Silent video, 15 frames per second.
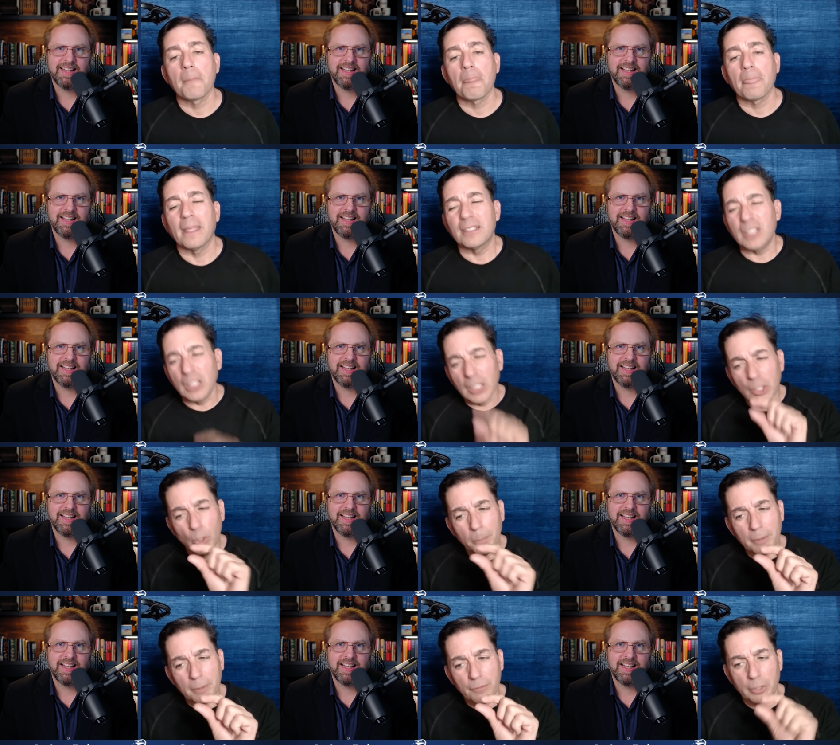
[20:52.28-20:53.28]
Speaker 1: it's a little
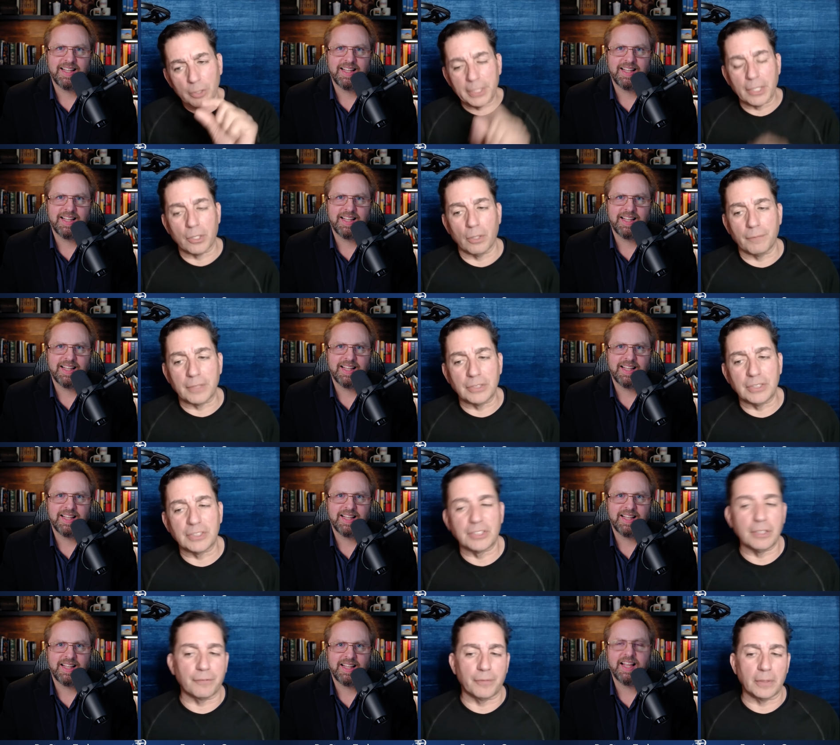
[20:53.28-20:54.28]
bit of a learning curve because it's
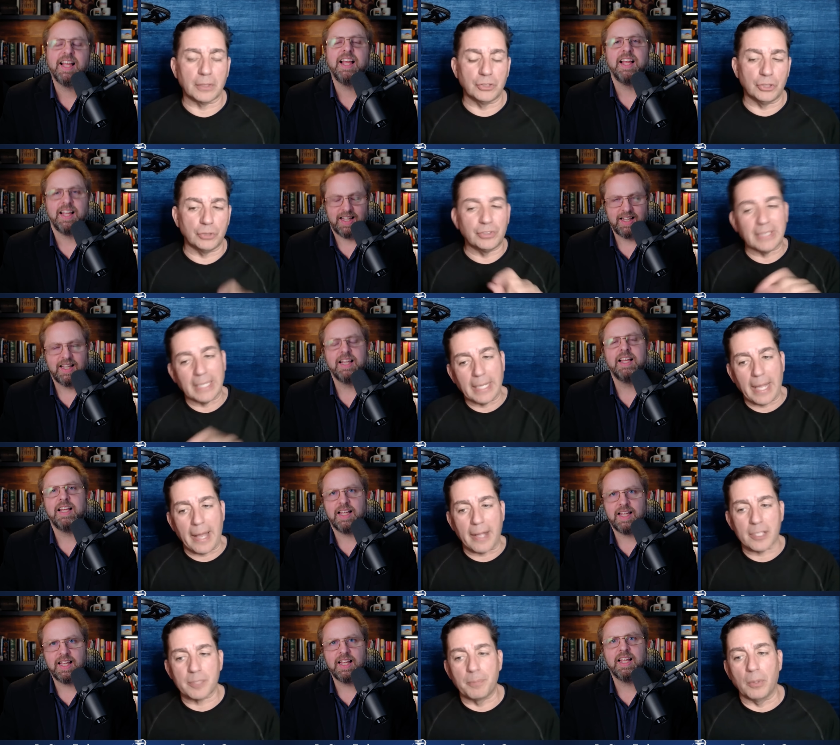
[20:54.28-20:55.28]
different because you're using a
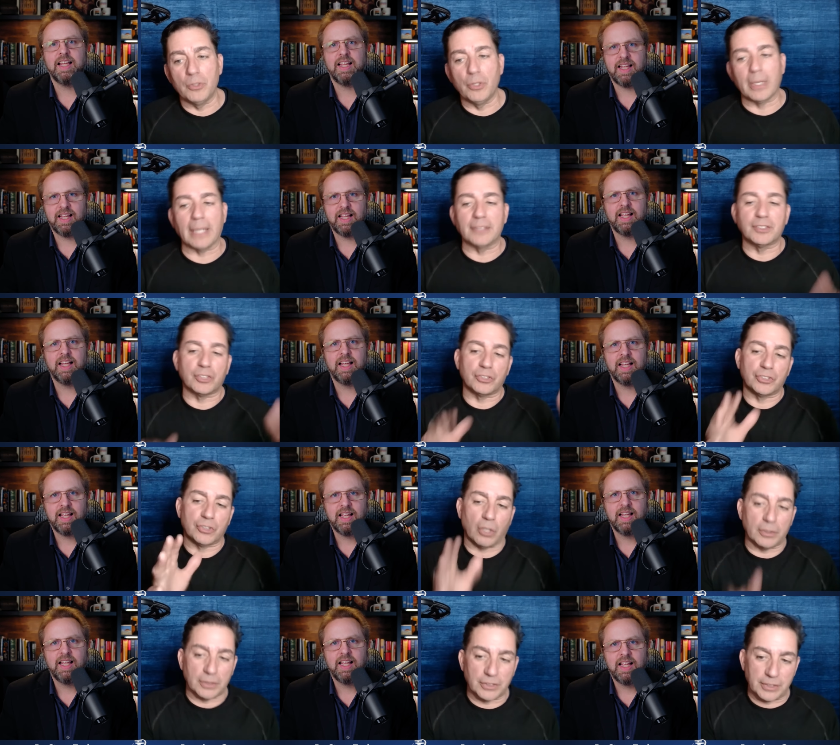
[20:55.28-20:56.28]
gas. But you got to
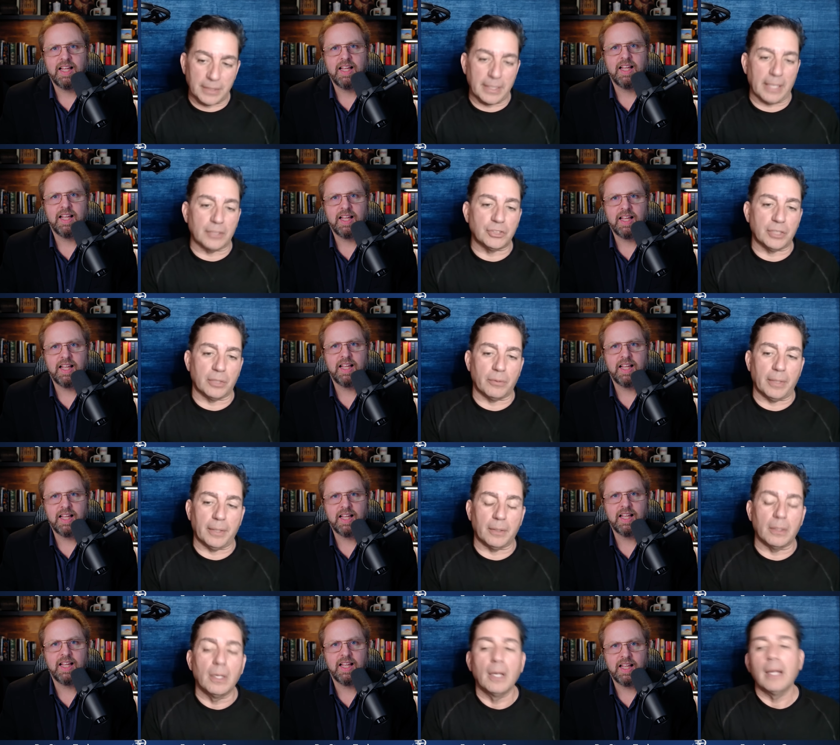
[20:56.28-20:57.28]
start the syngas
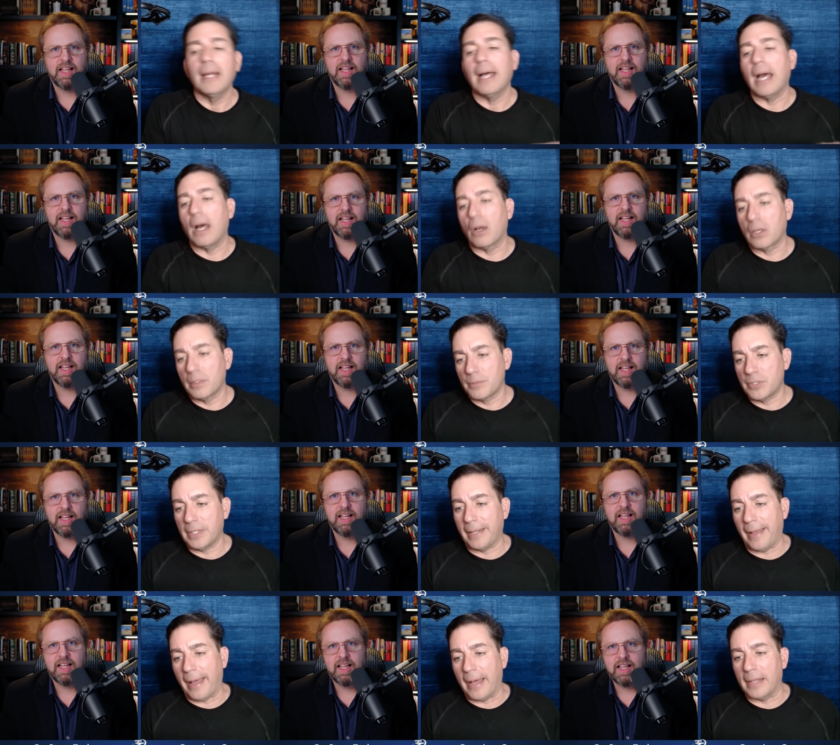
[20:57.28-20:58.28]
generator. Out comes the
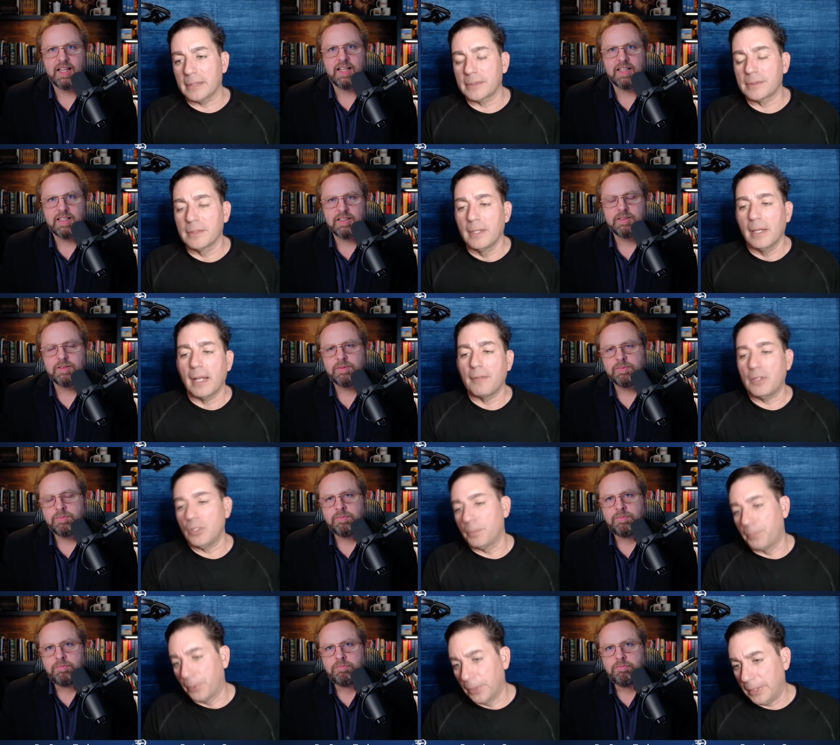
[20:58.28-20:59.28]
gas, and then you
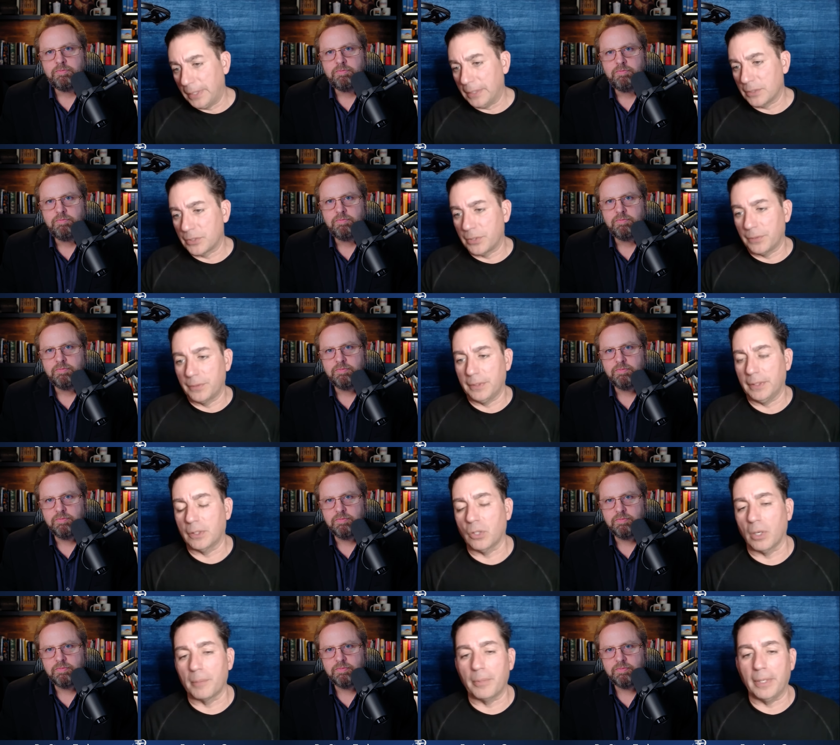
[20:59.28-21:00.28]
put it into the
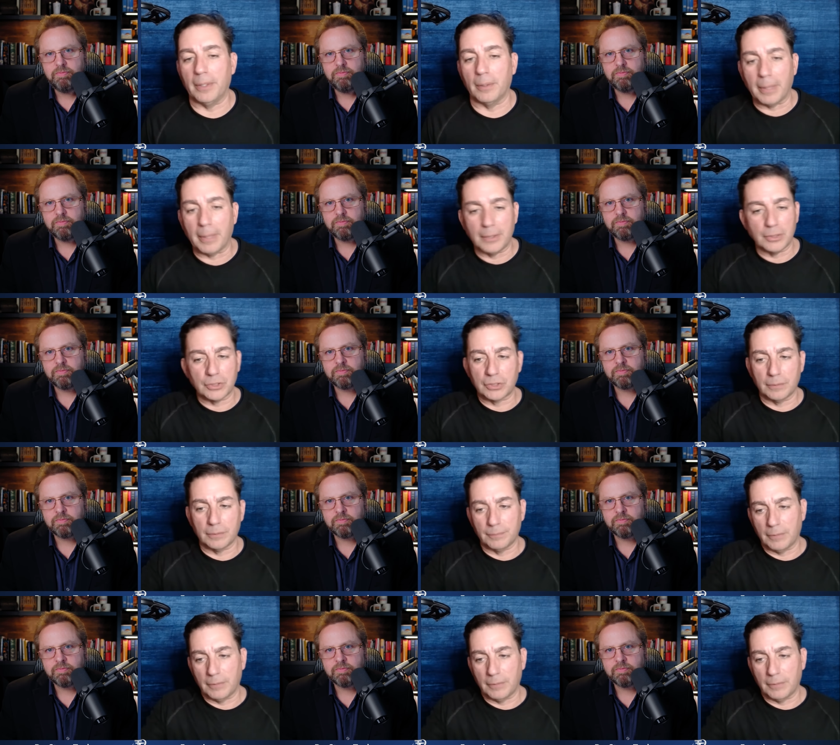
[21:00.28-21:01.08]
carburetor by just a, a